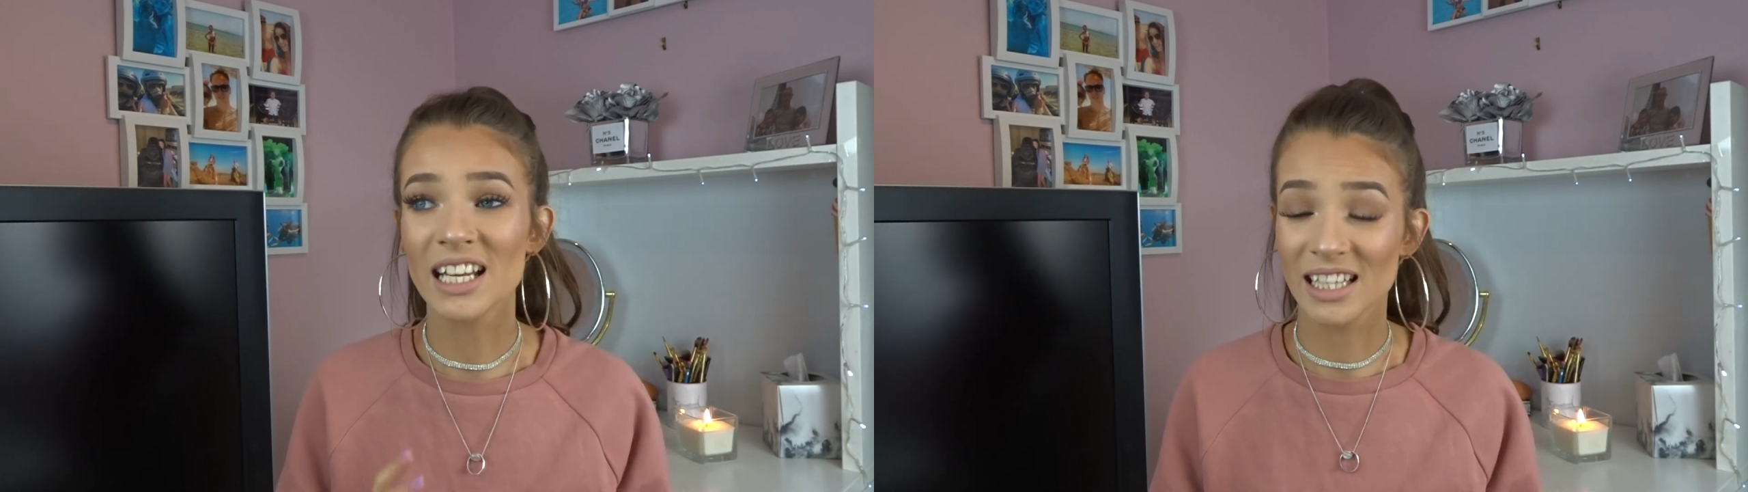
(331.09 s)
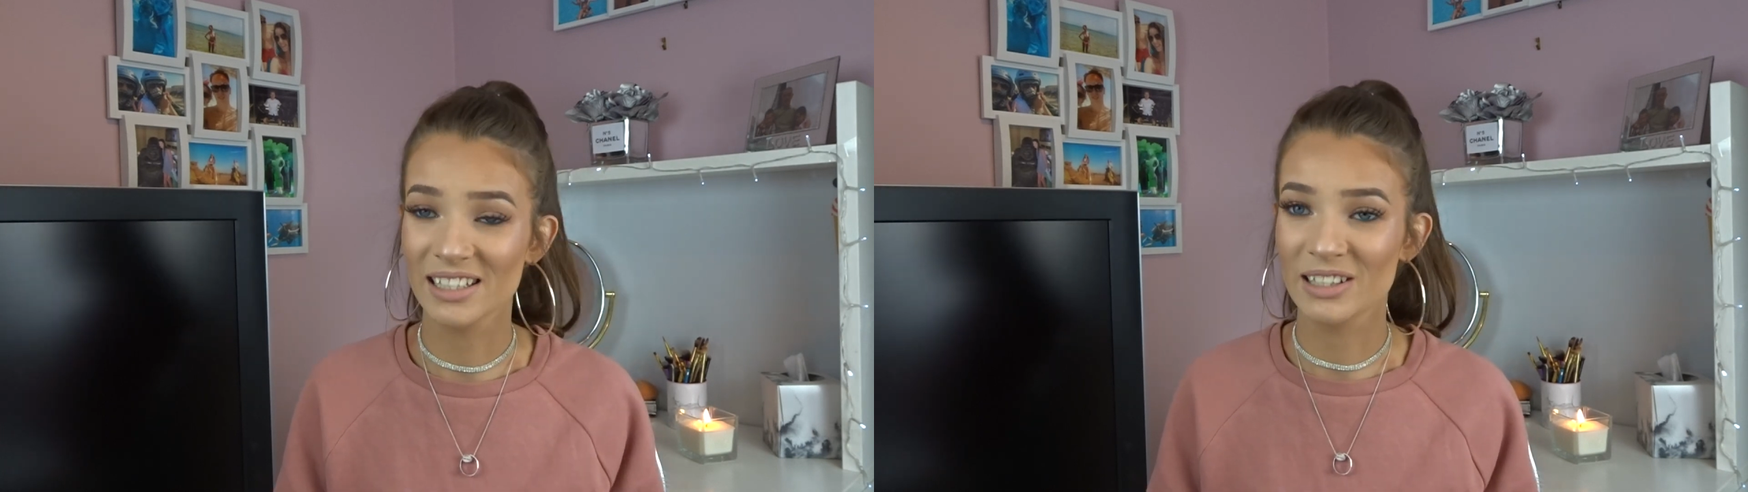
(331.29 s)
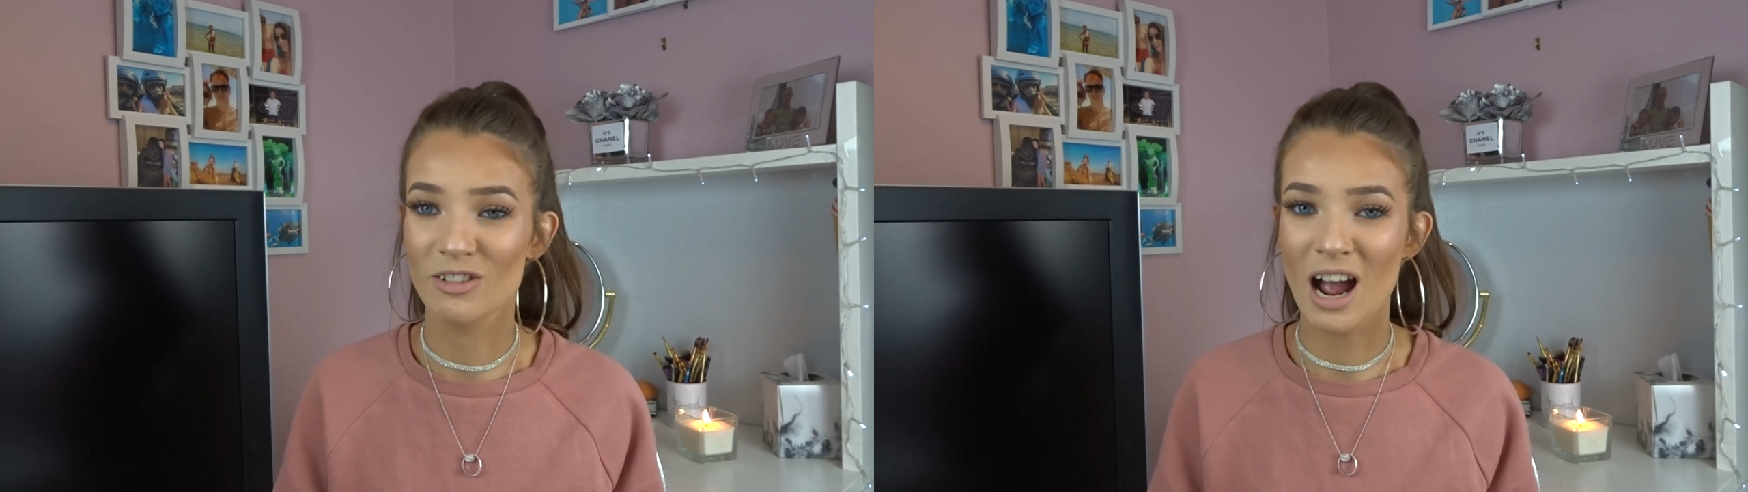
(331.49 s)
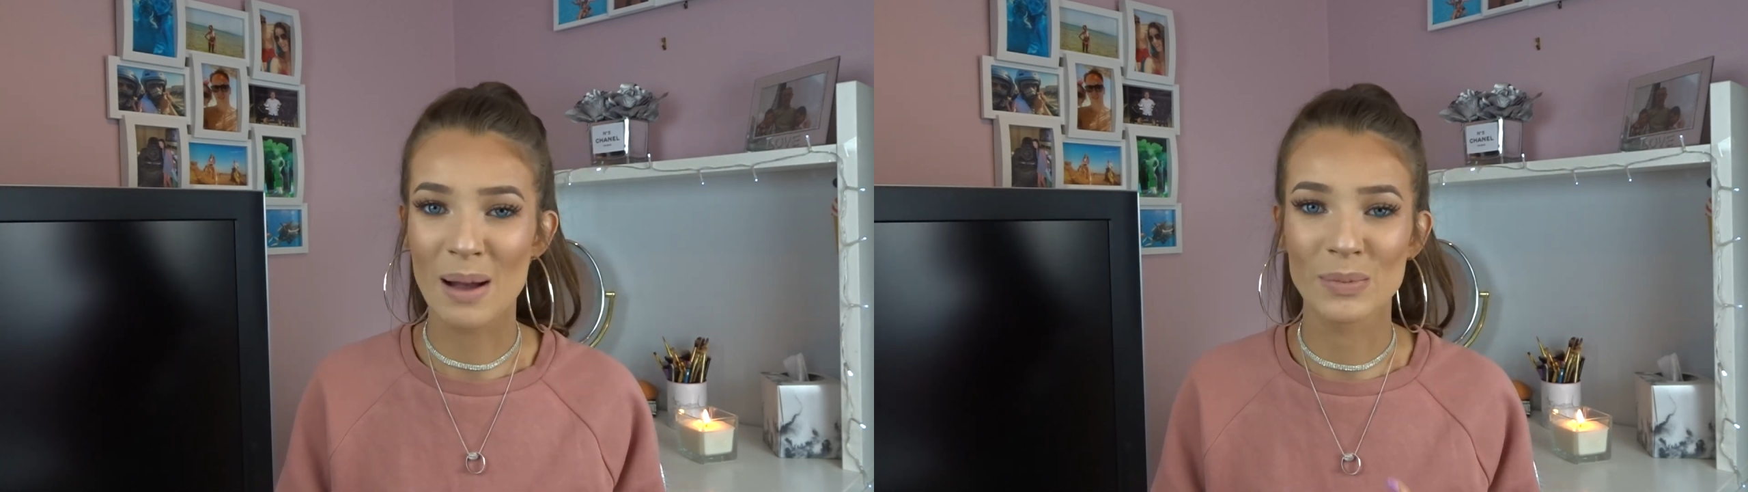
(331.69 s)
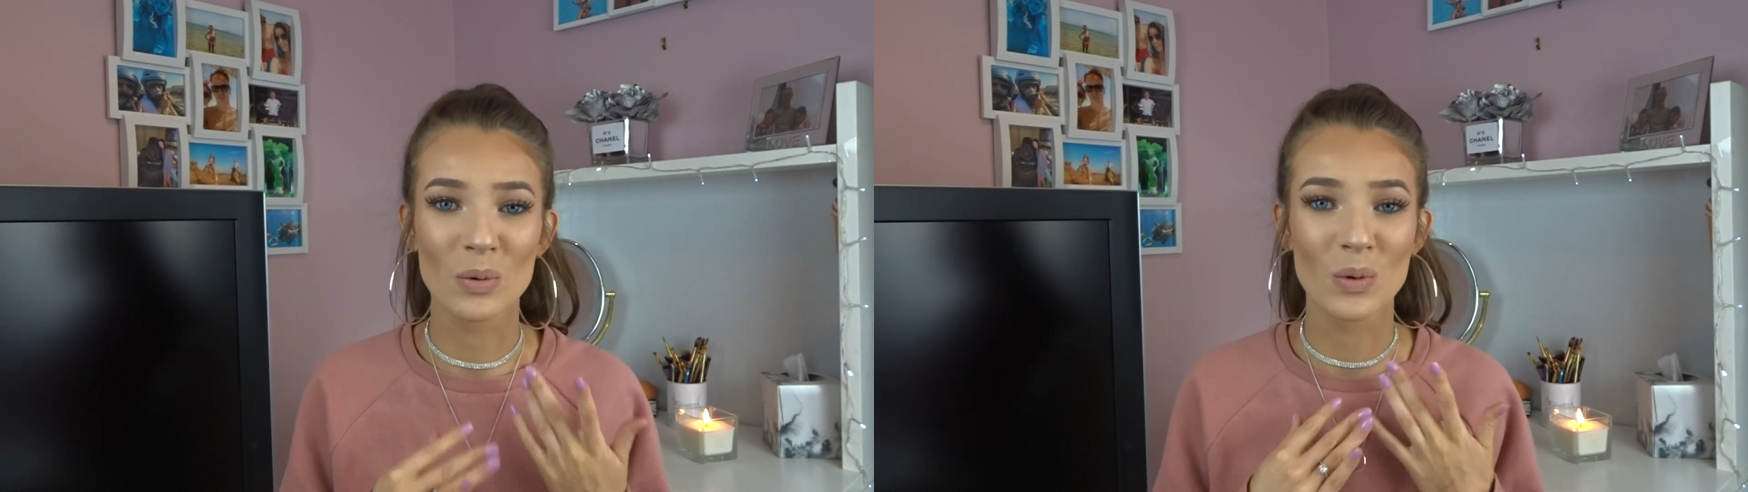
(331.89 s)

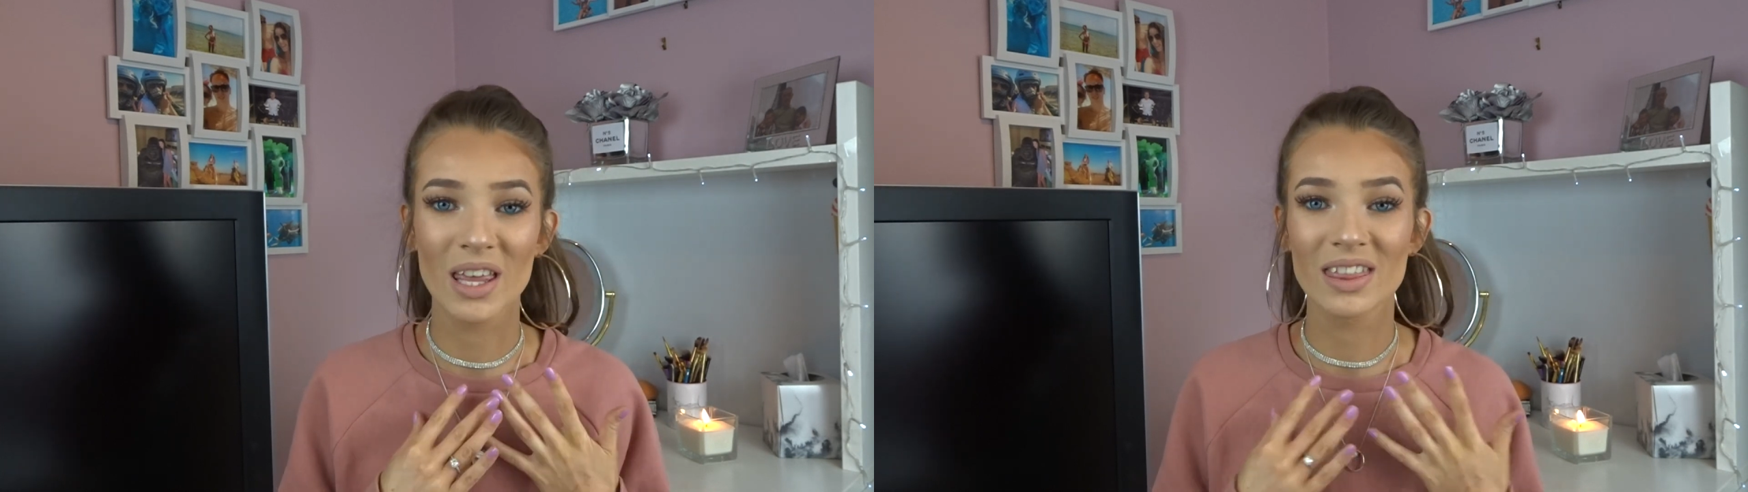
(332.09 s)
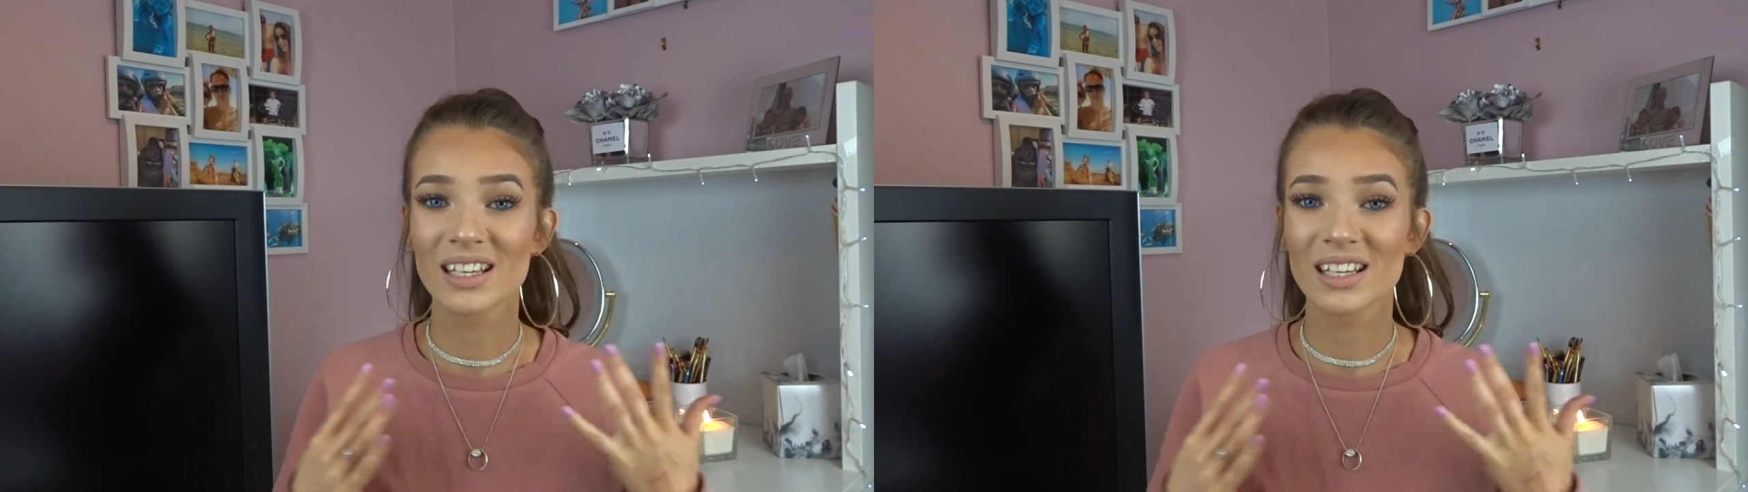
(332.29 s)
Instagram with